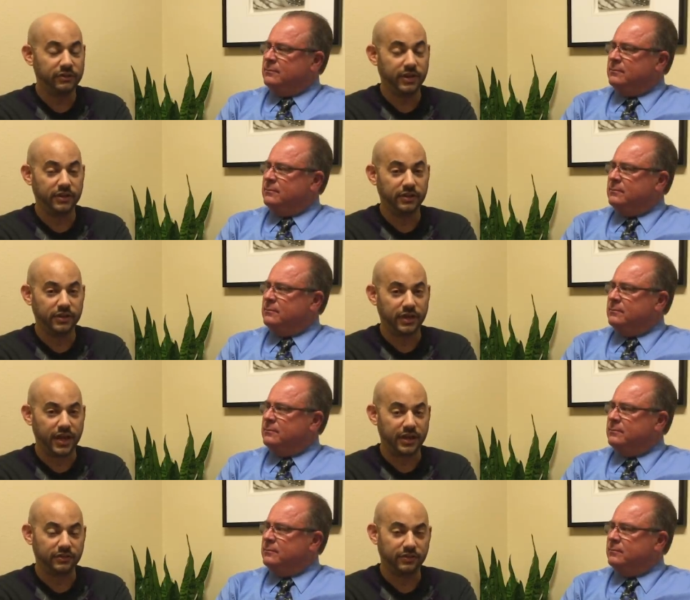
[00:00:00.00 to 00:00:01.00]
Speaker 1: to take a look
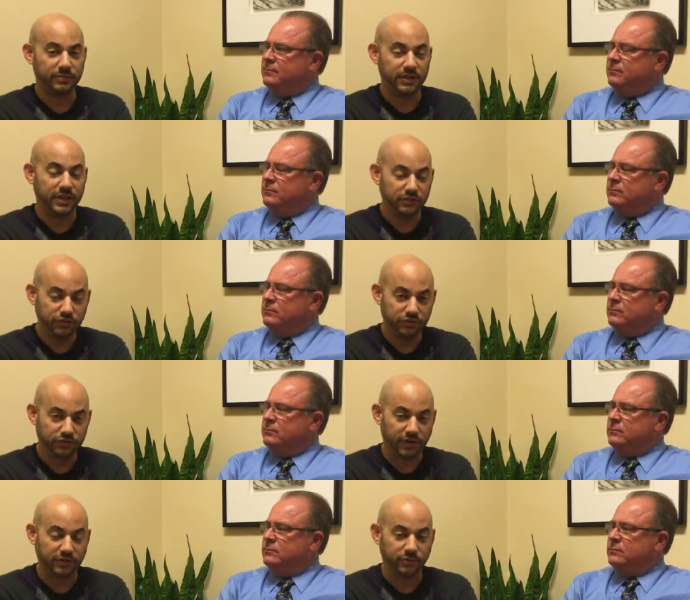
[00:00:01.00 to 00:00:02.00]
at some of the
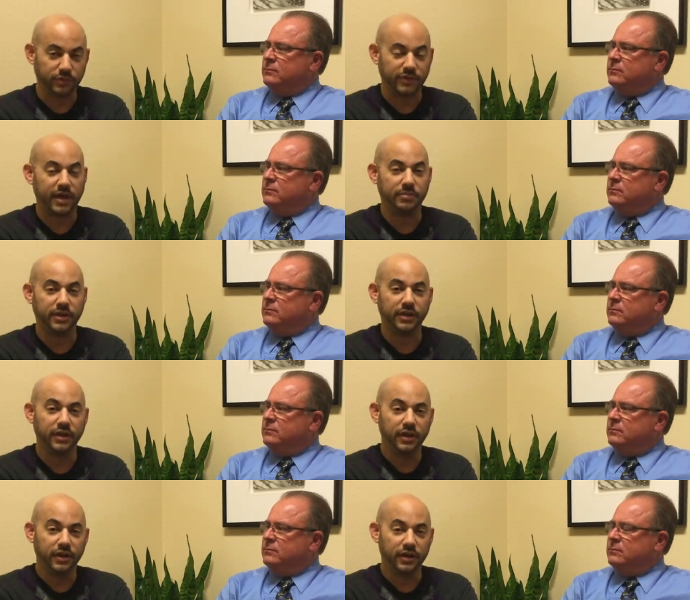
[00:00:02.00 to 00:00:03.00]
interest rates, what's happening
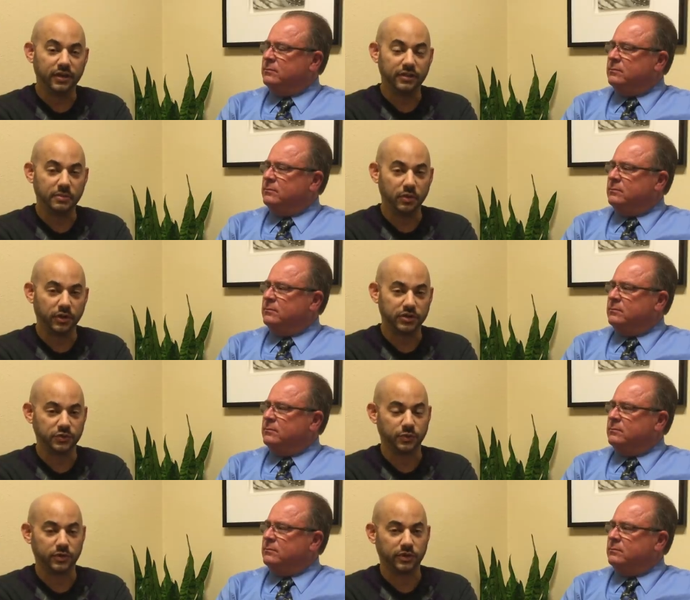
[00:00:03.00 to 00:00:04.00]
in the mortgage
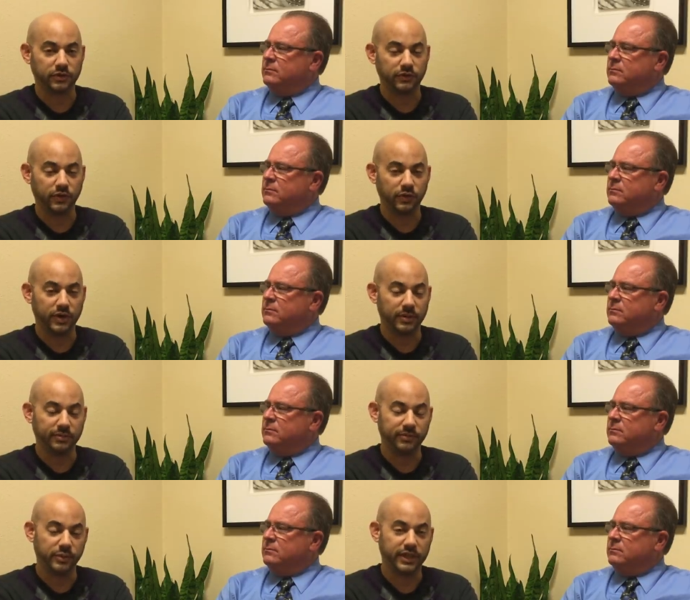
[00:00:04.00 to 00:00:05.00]
world. So uh,
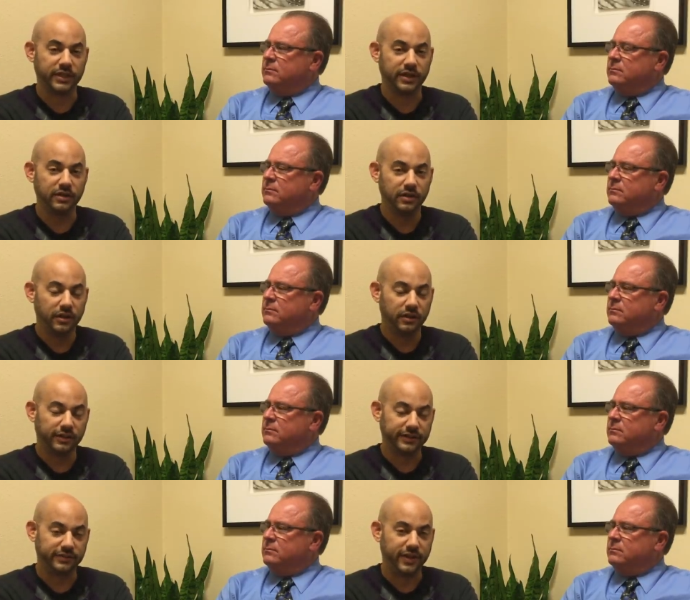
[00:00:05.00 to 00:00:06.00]
before we get there,
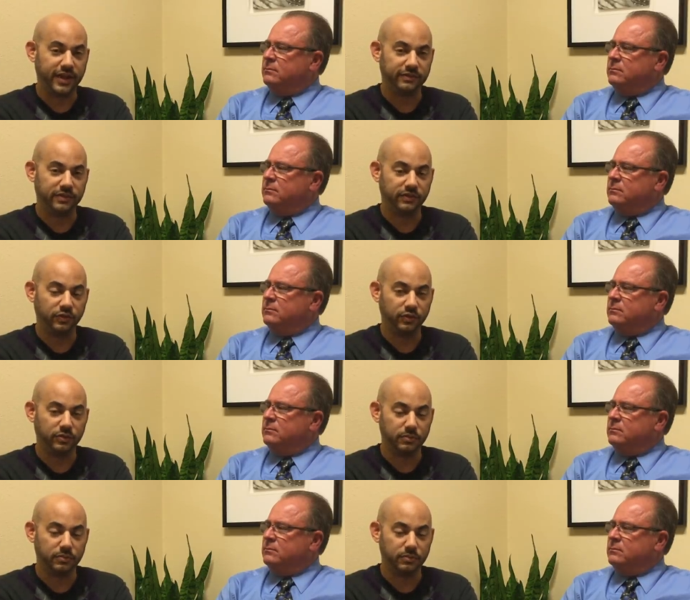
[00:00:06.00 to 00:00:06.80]
let's dive into